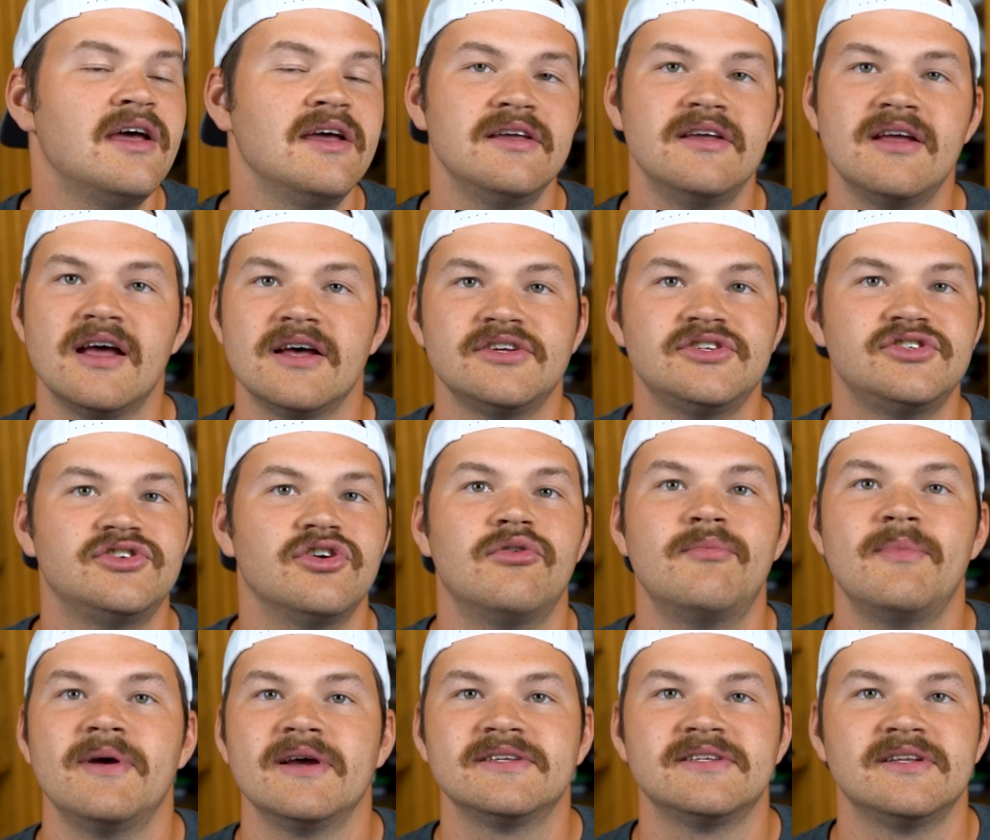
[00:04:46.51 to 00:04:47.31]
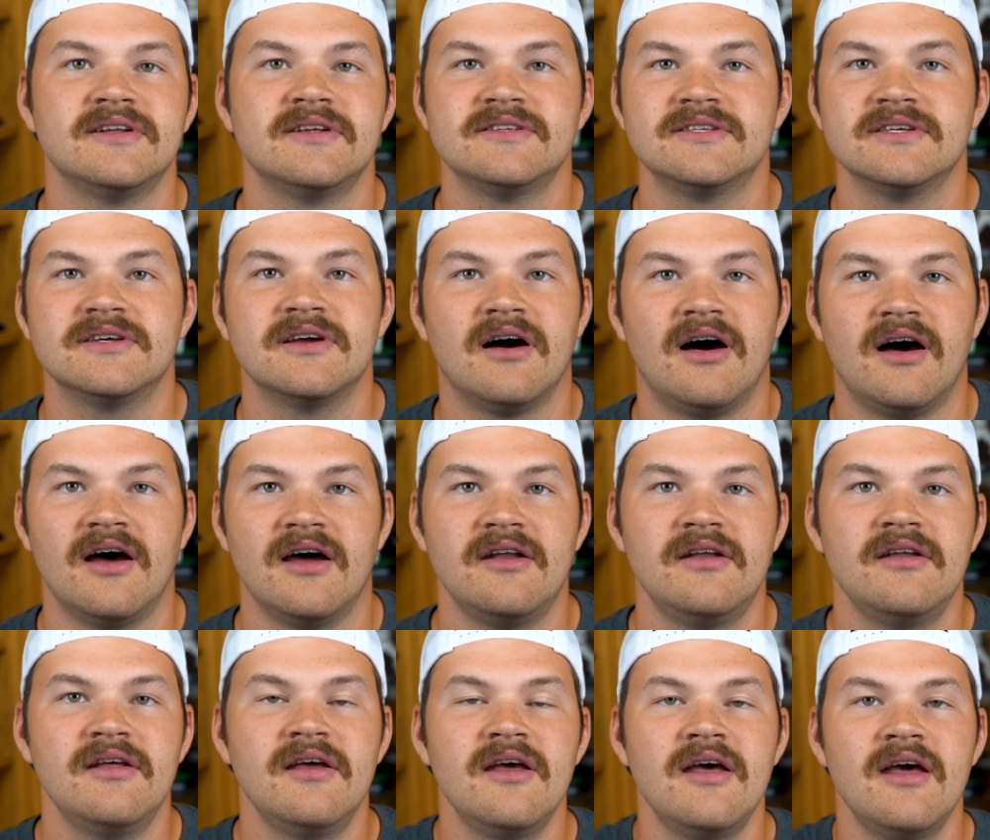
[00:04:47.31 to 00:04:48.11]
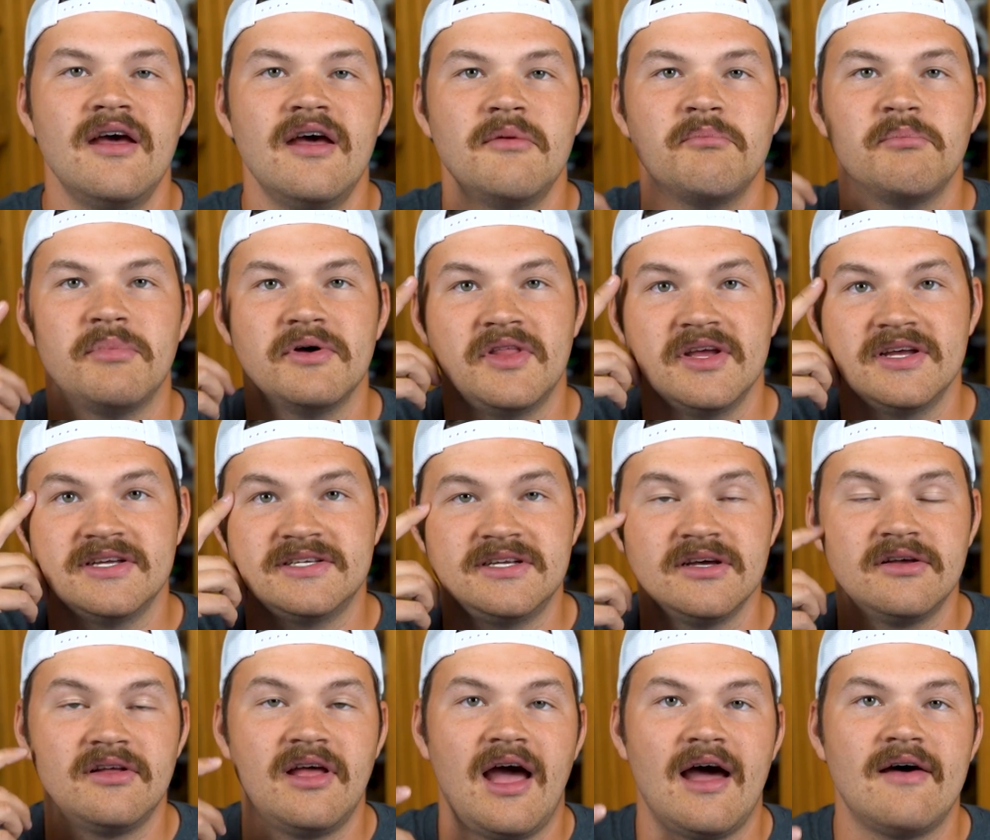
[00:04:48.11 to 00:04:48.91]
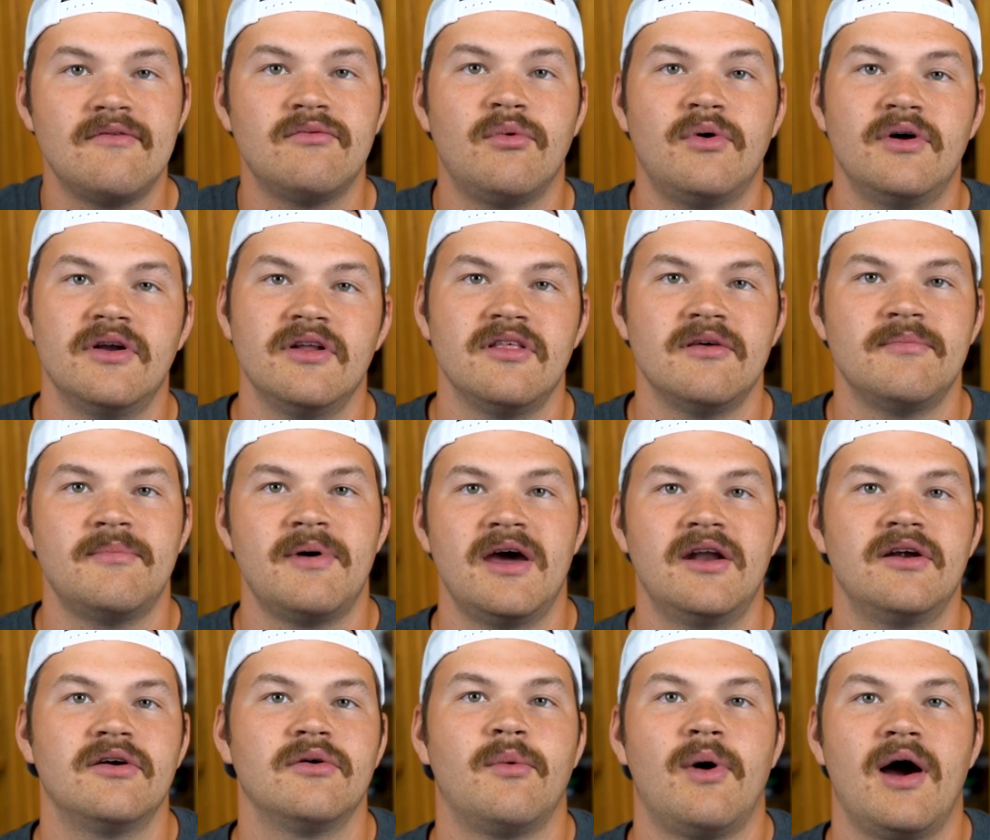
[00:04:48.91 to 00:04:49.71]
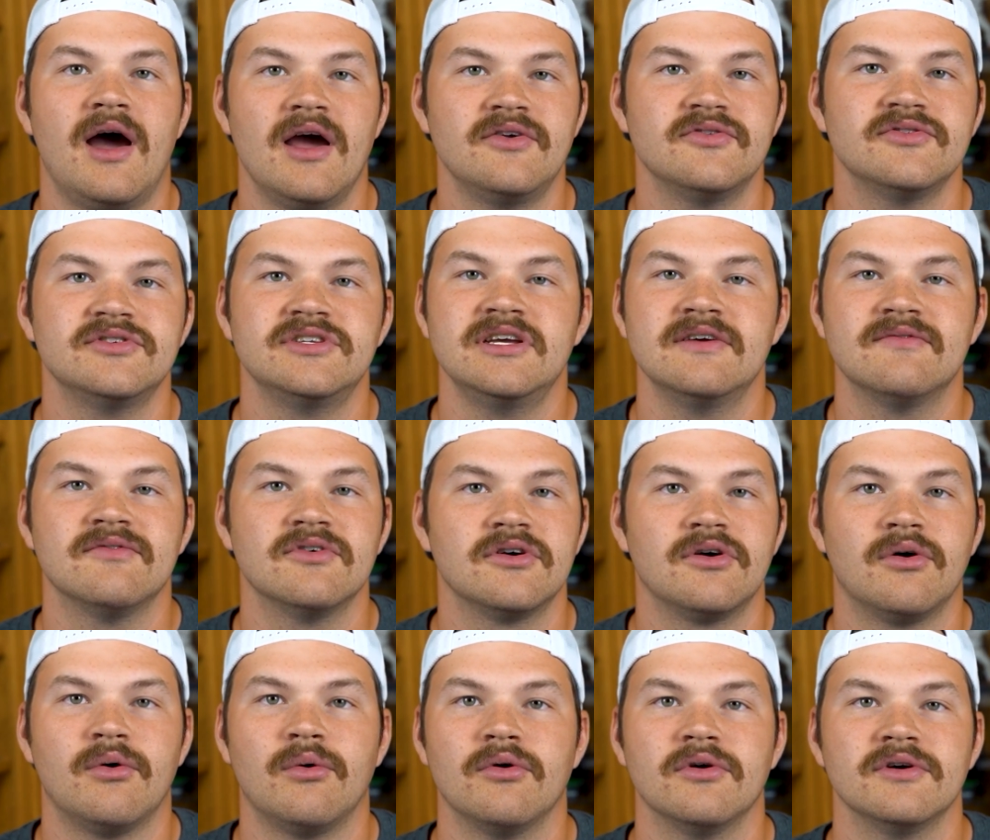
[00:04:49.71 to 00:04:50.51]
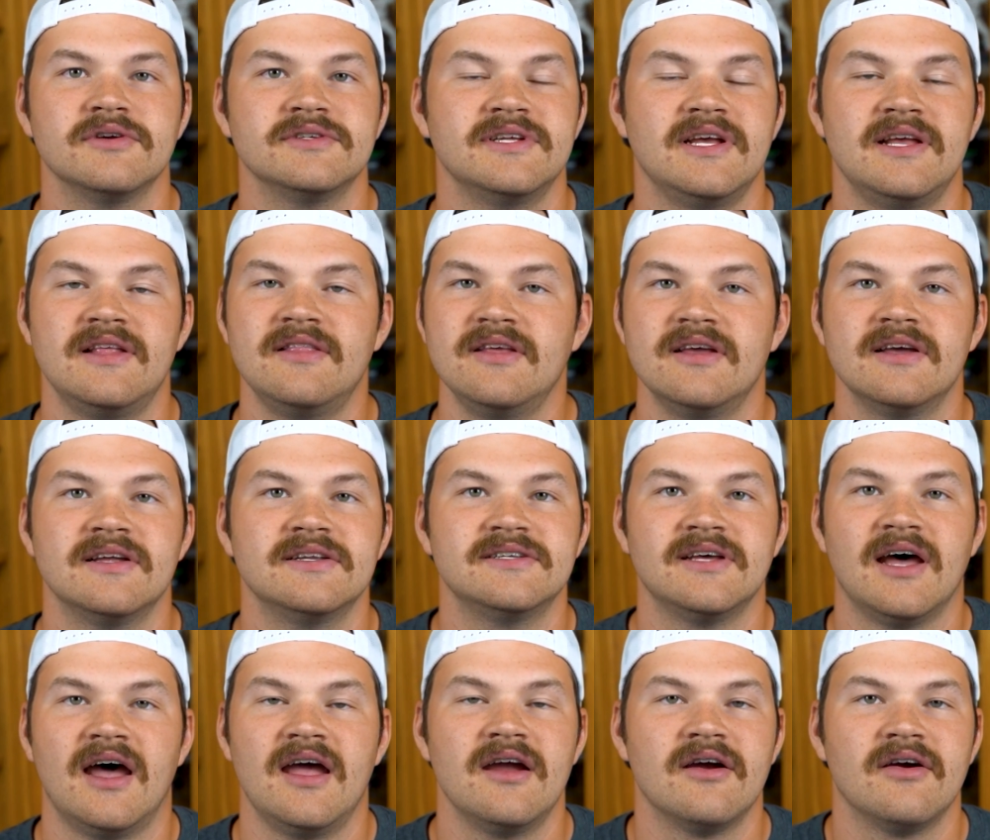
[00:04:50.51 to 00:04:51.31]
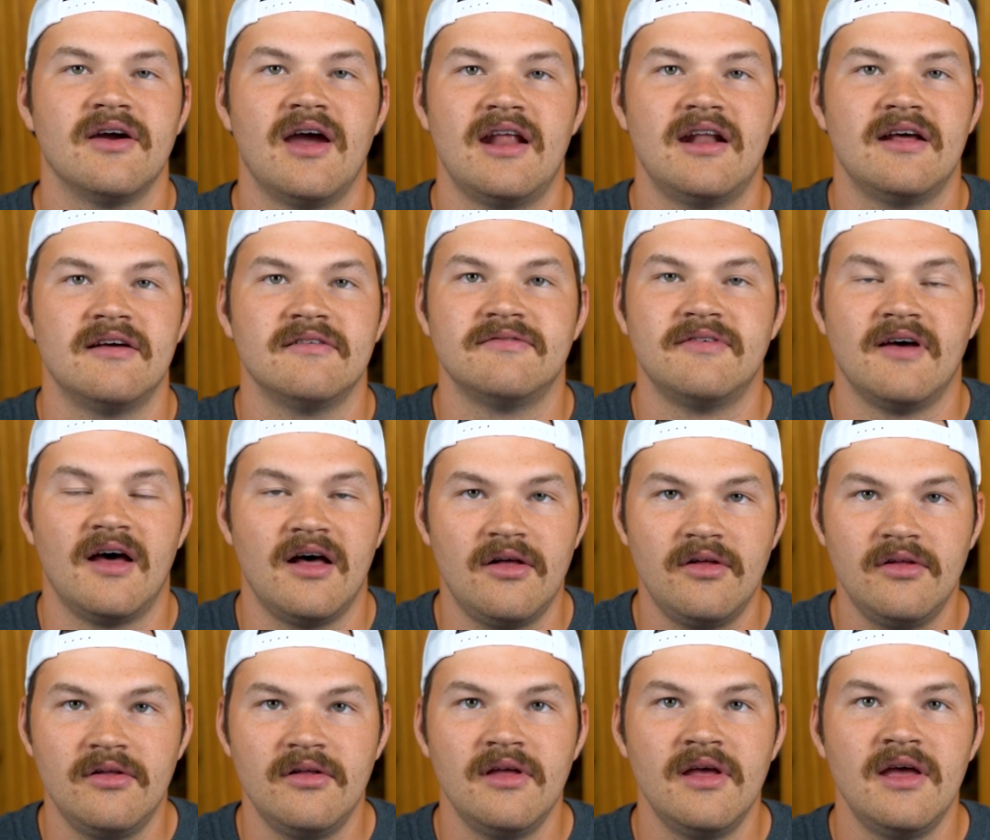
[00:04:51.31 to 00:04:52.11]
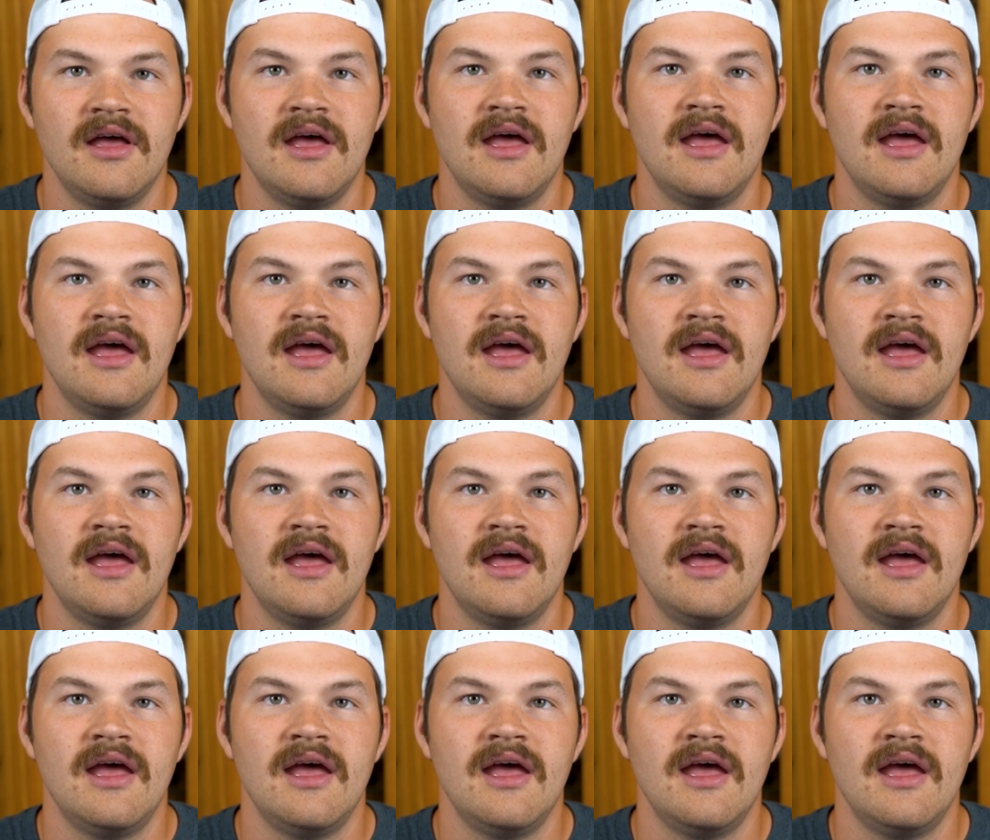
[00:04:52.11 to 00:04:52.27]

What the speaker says: Yes, Joe Mixon is gone, but they still have one of the better wide receiver cores in the entire NFL,